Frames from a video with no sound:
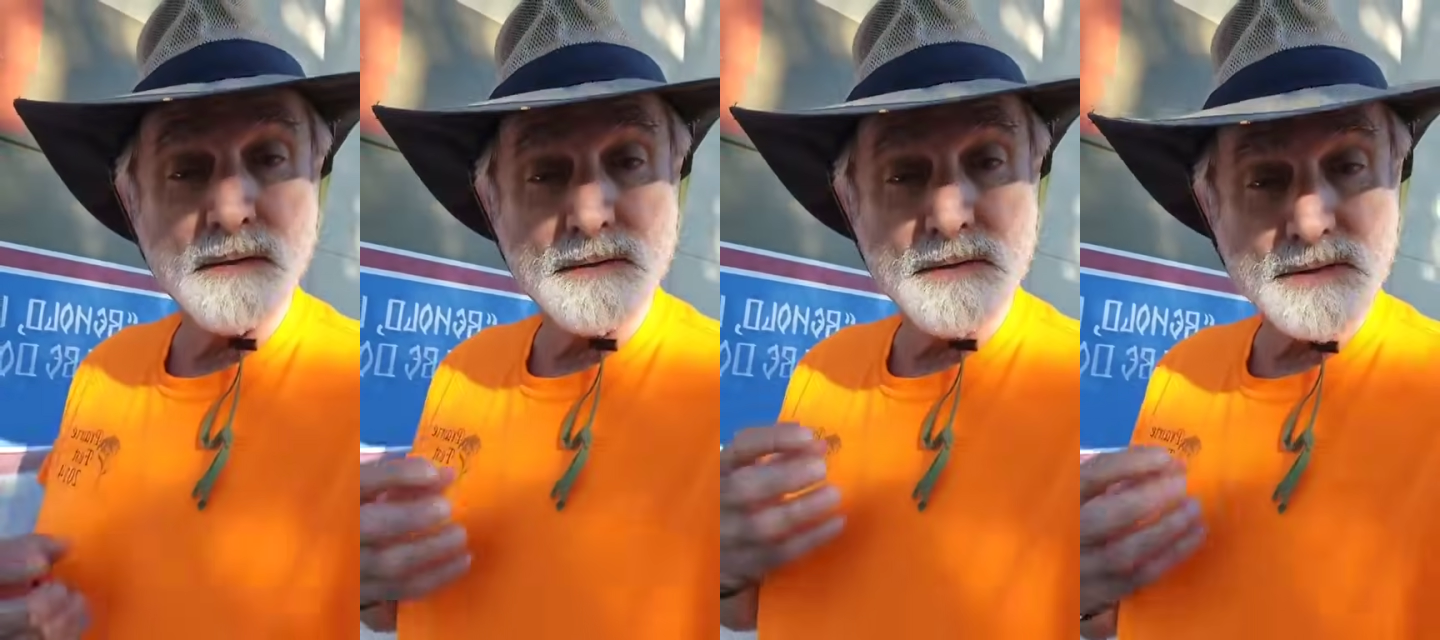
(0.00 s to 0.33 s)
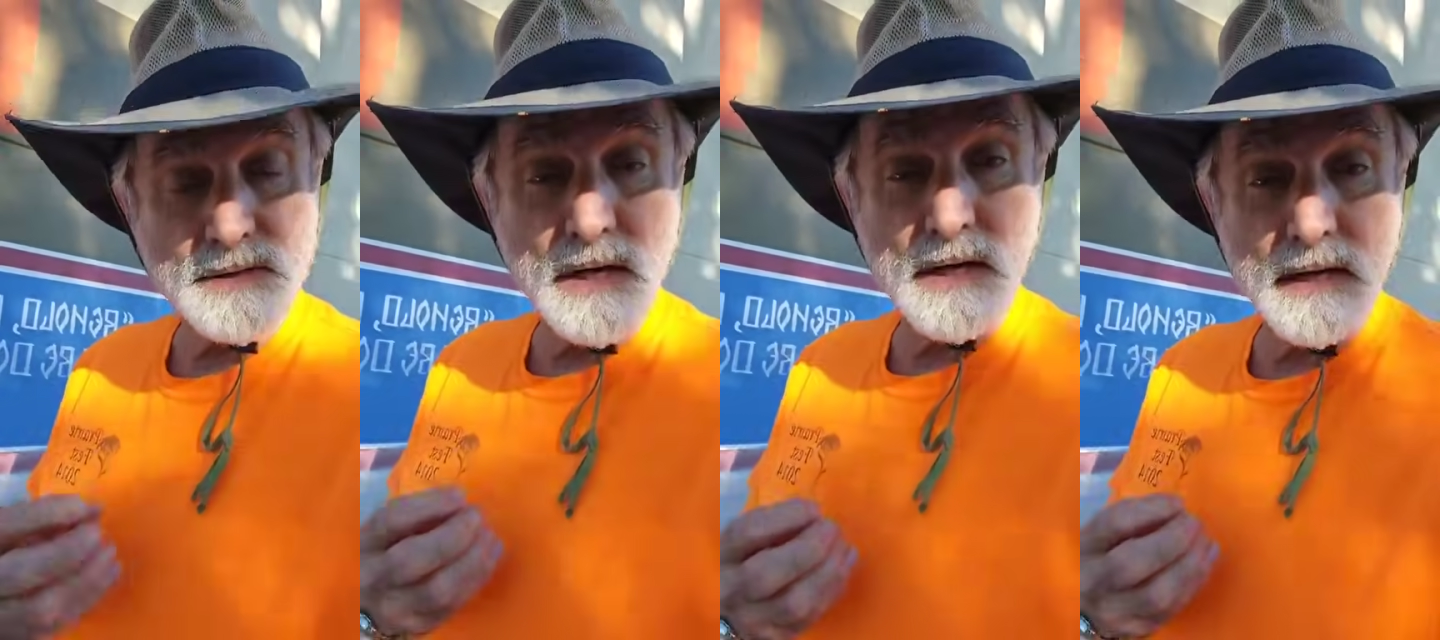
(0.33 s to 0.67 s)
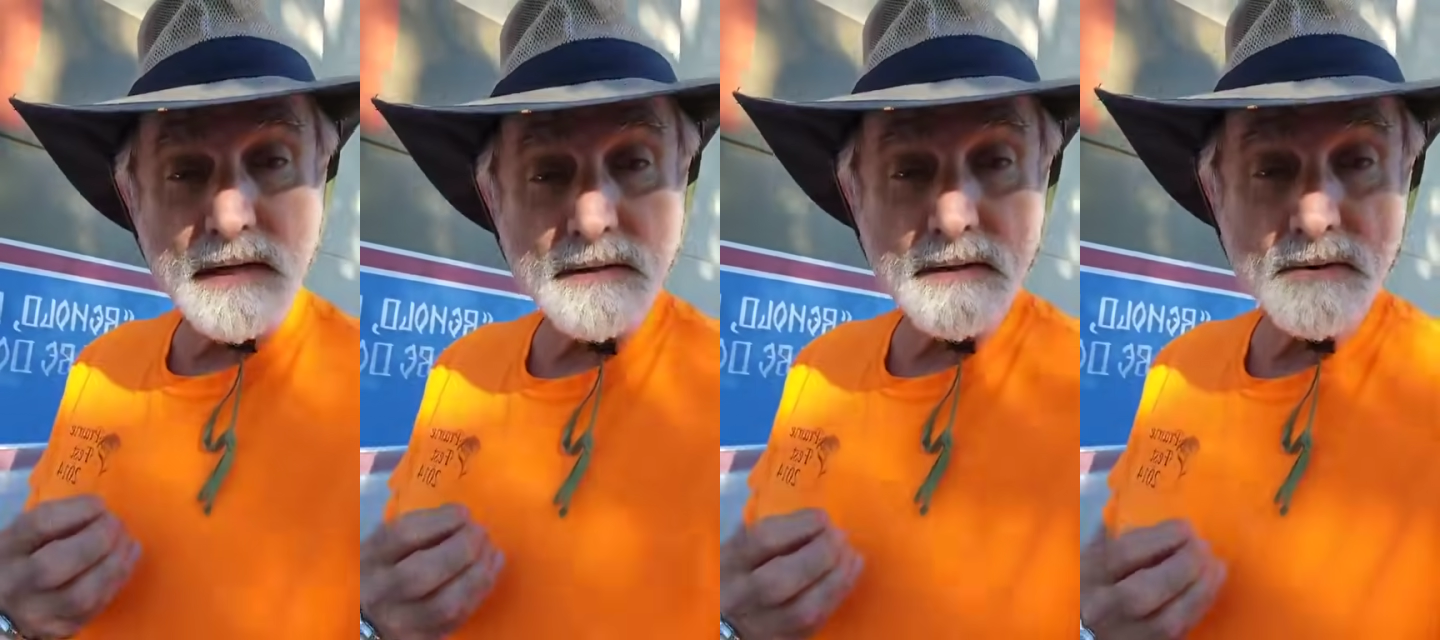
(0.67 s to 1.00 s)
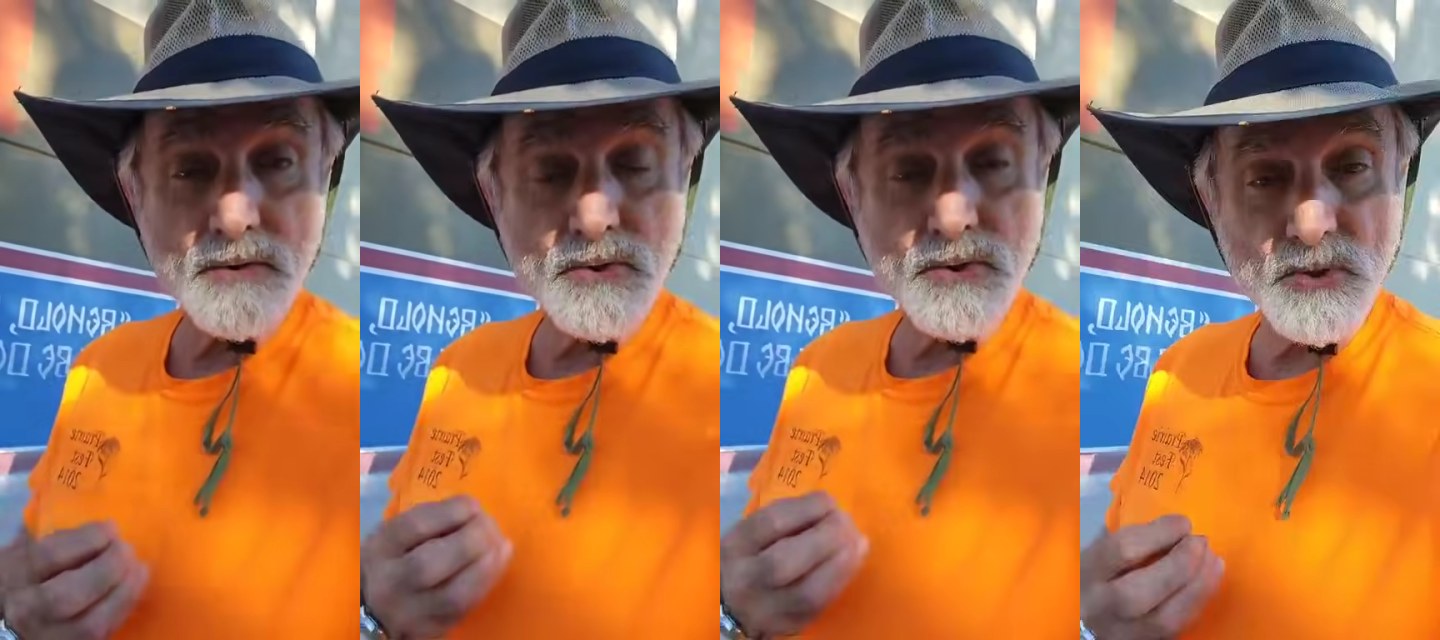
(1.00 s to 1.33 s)
designed
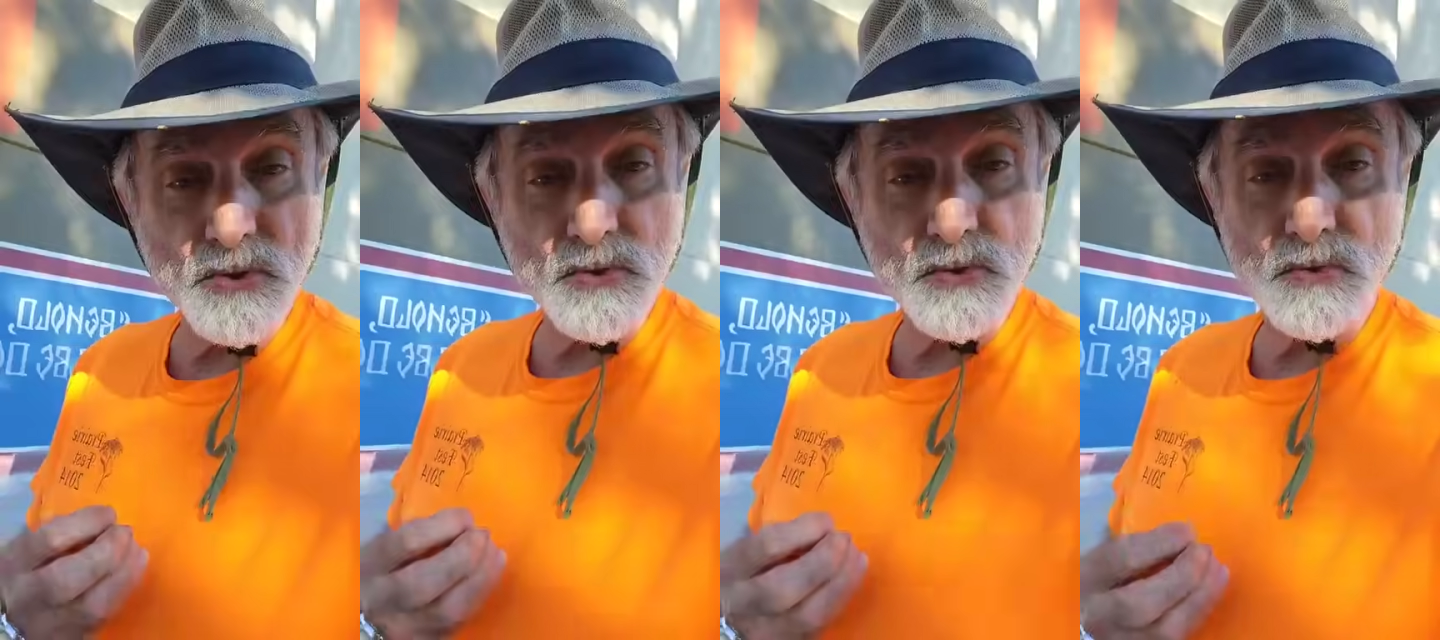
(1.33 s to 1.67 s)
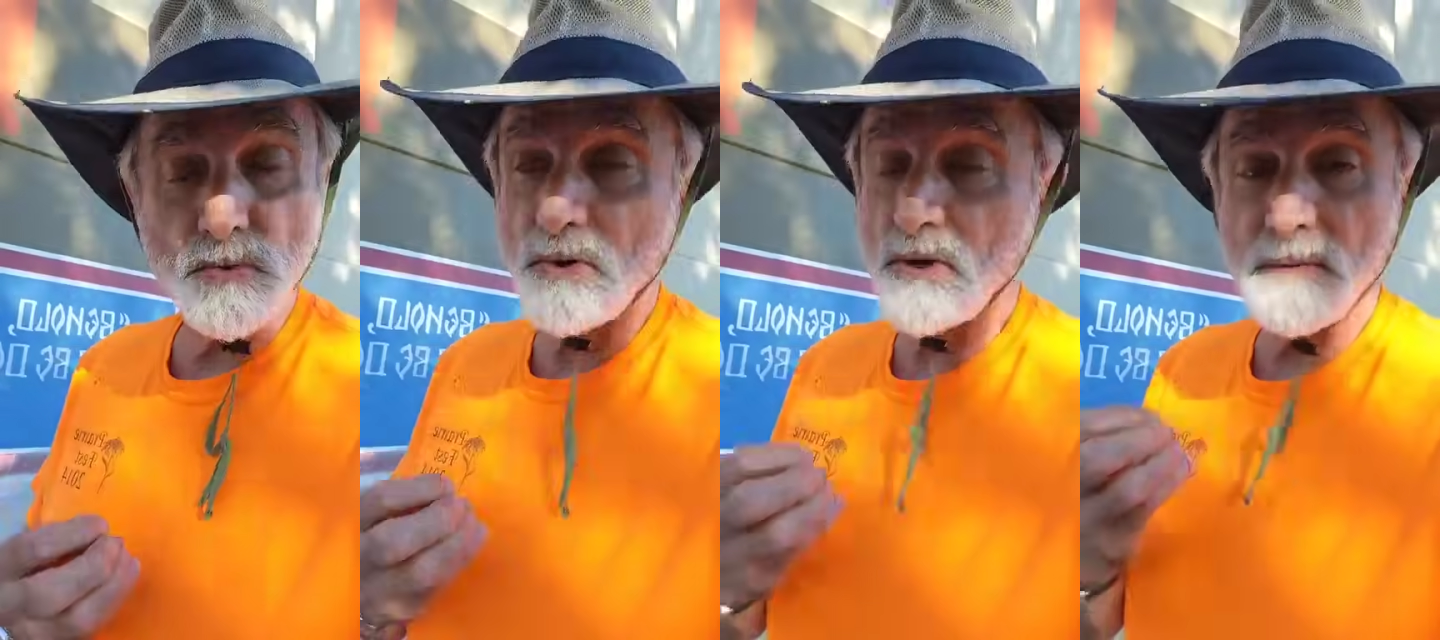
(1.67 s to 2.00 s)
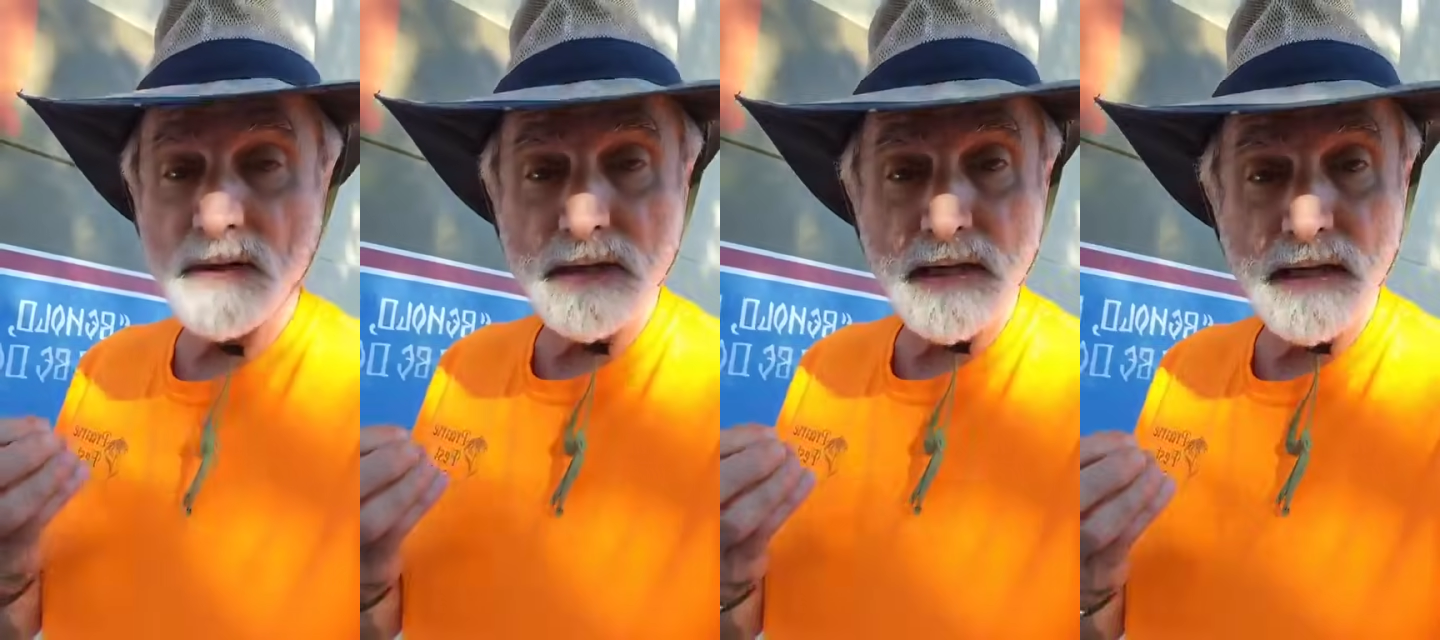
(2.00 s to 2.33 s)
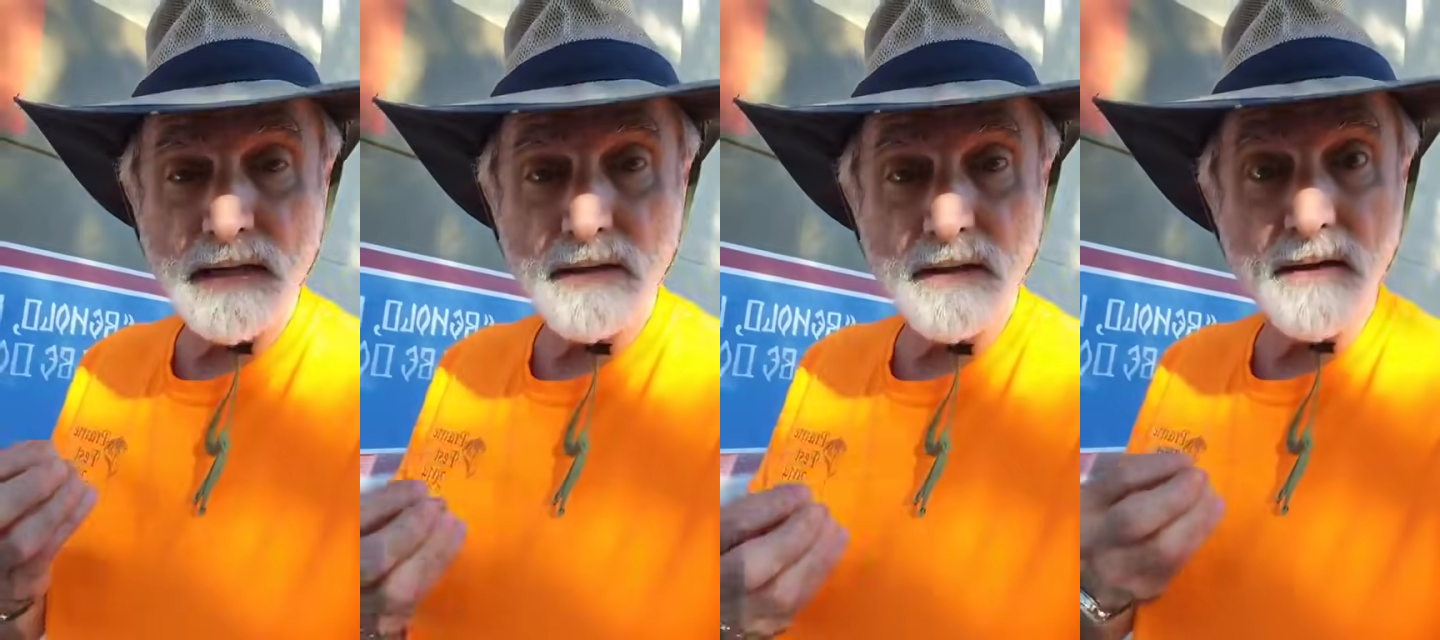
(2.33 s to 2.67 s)
to
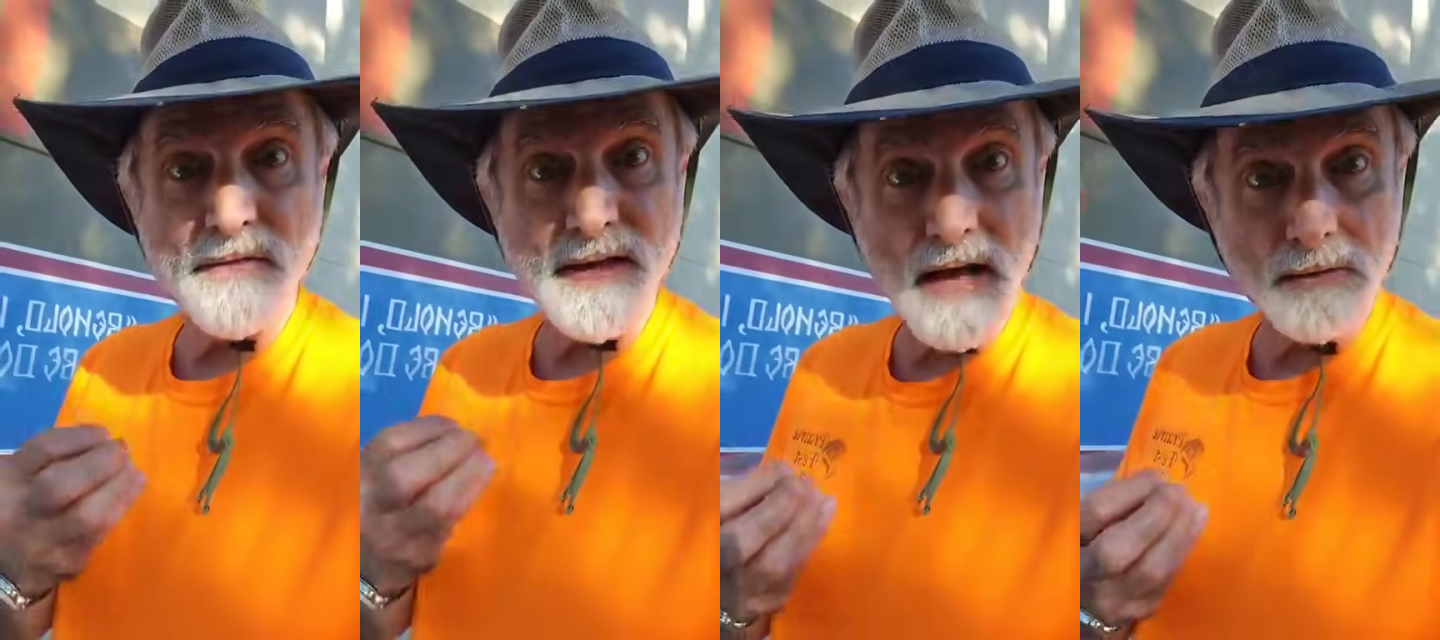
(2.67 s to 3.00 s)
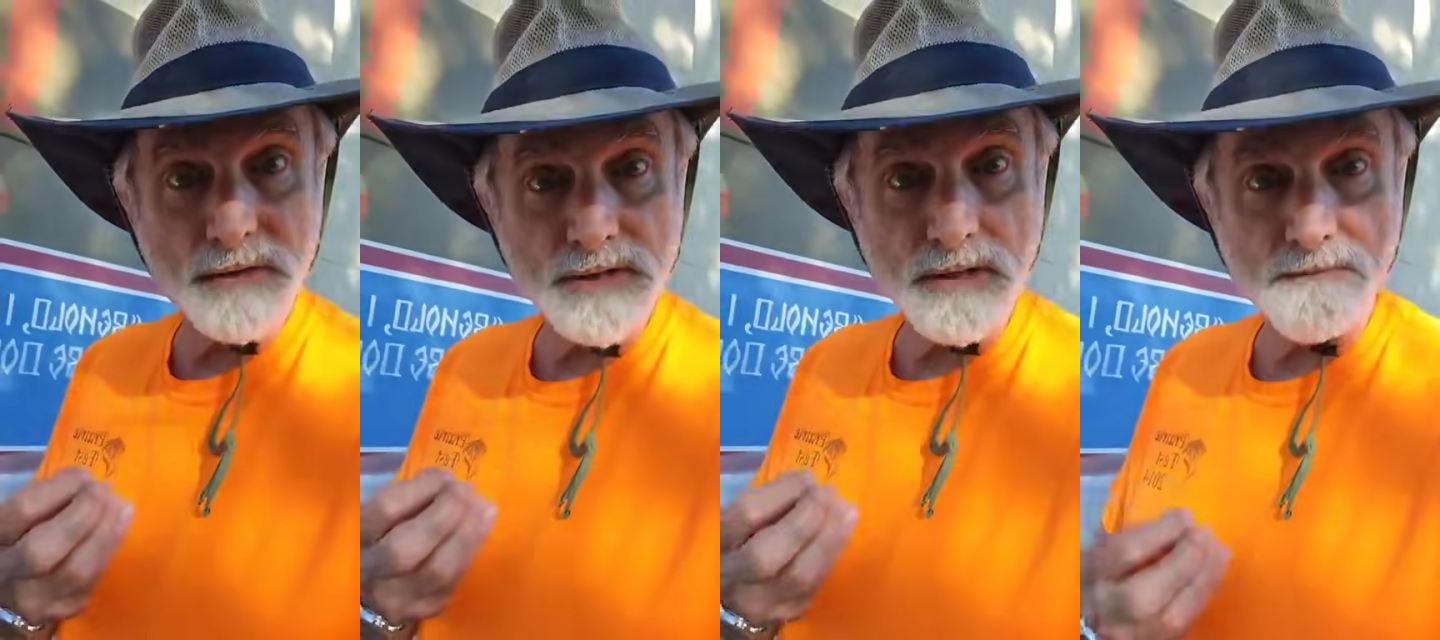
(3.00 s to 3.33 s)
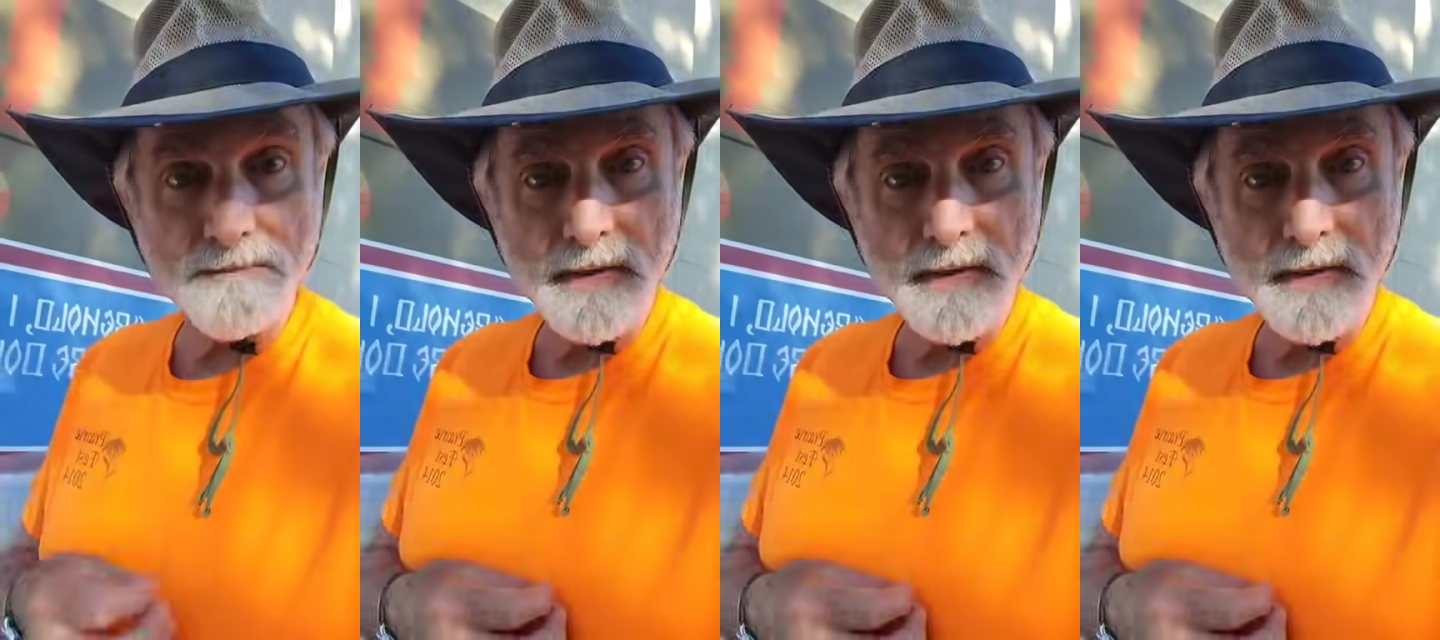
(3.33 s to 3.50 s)
communicate theology.